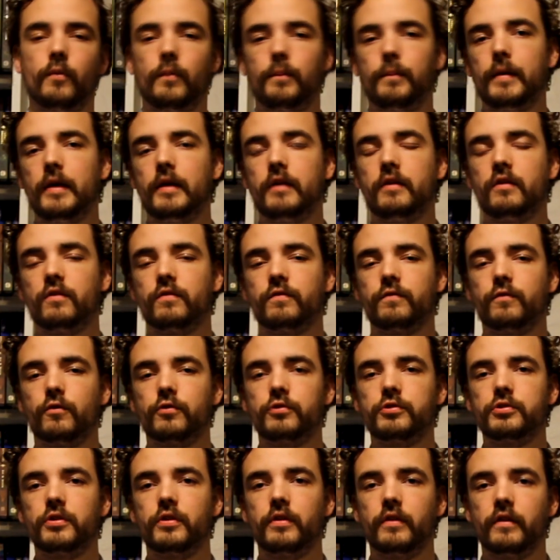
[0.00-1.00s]
made his
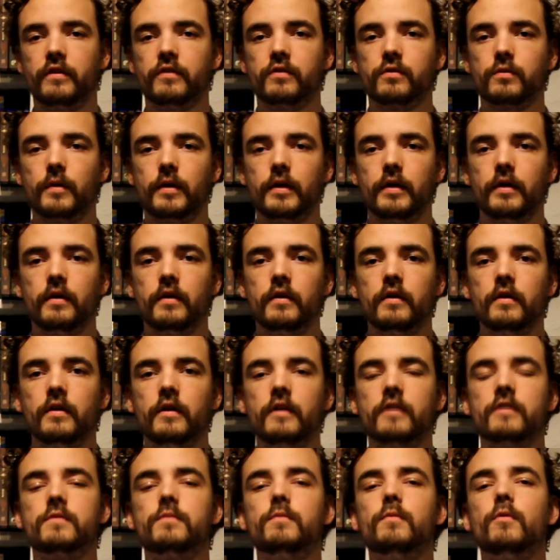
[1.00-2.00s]
fortune this way.
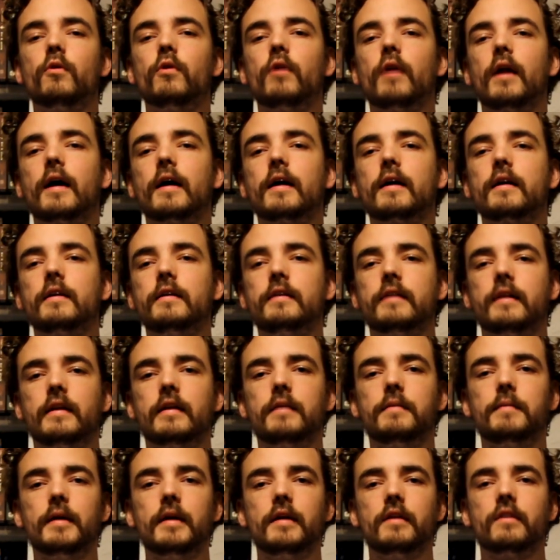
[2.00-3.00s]
It's more likely that he
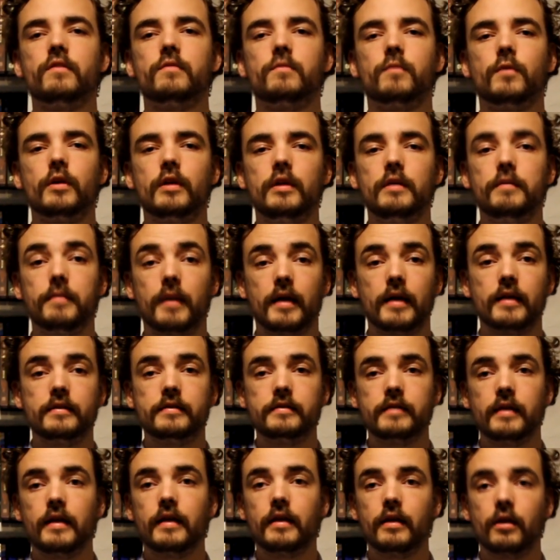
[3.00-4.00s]
made his money by
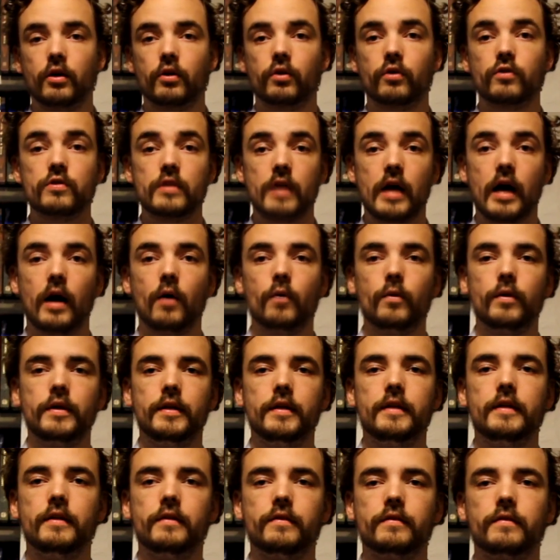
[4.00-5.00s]
telling others how he
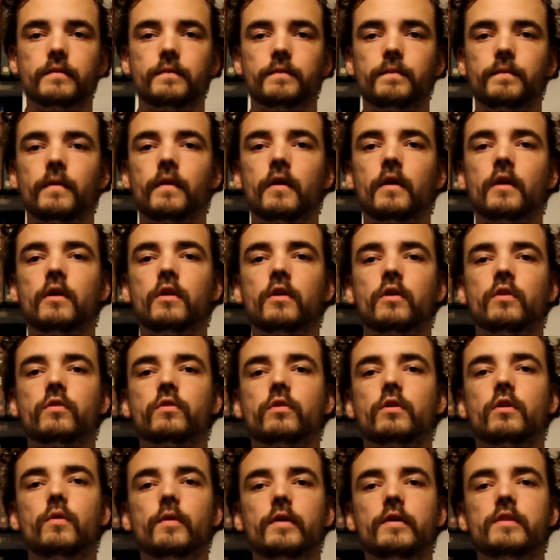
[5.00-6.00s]
did it.
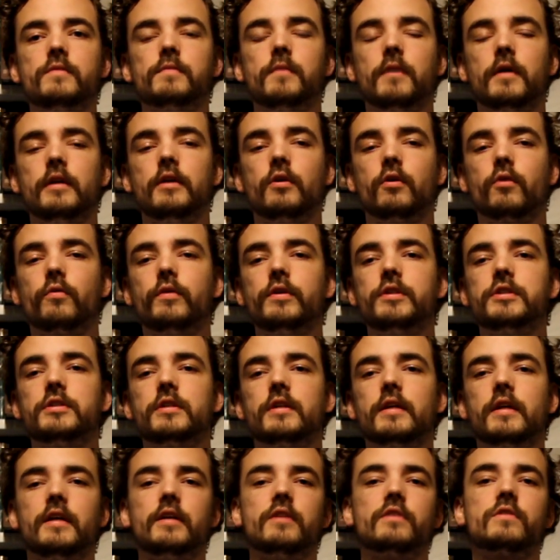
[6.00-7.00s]
So his money
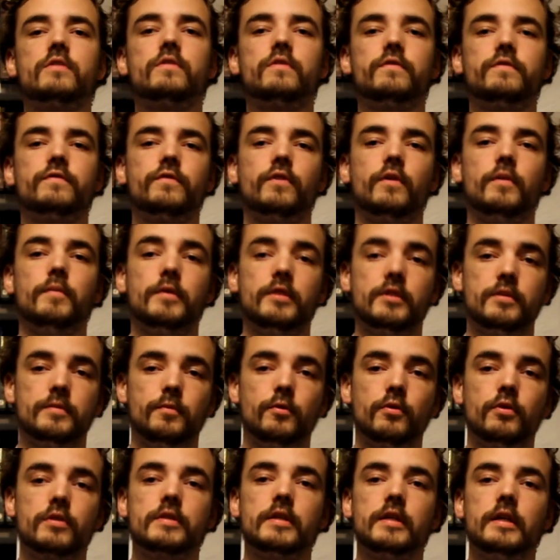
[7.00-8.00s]
originates from his
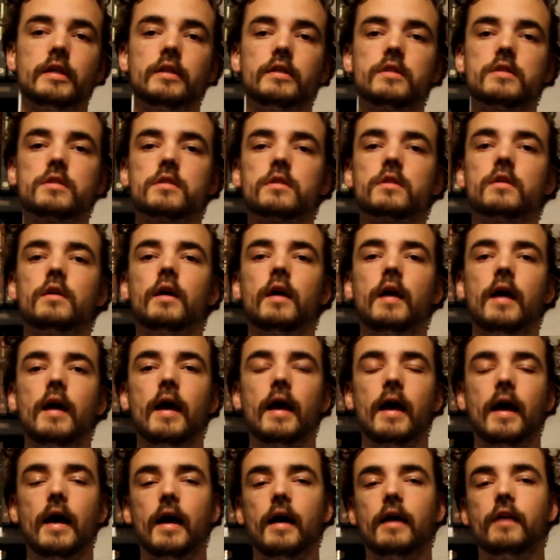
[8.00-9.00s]
book sales
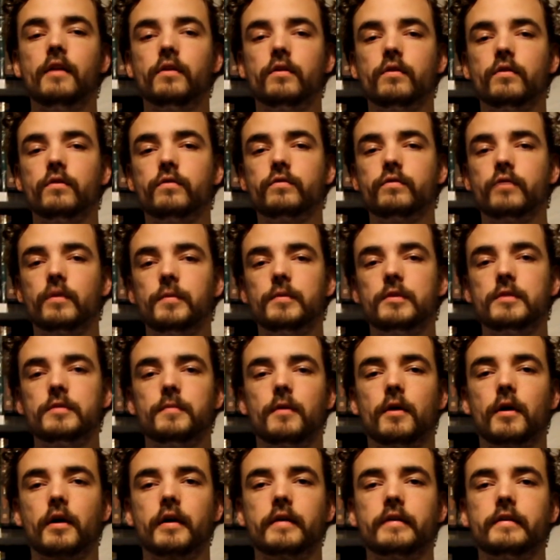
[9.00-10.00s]
and from his
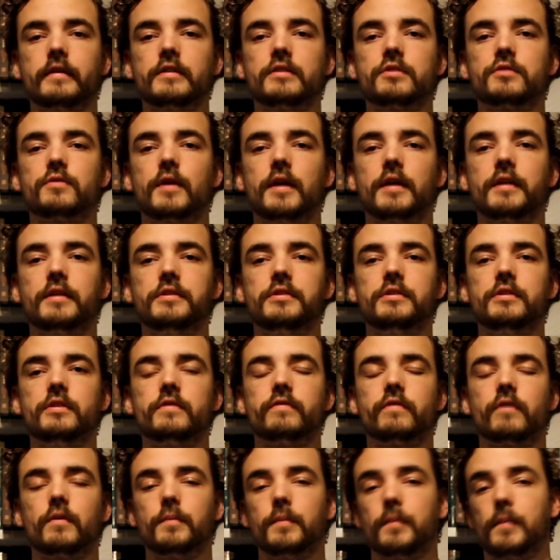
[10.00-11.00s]
marketing strategies,
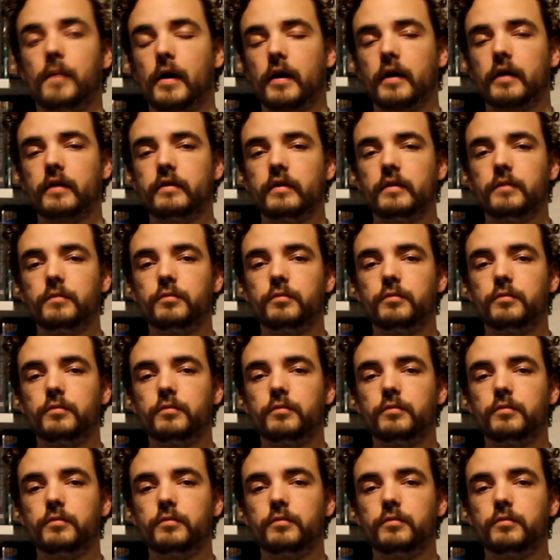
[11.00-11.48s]
from marketing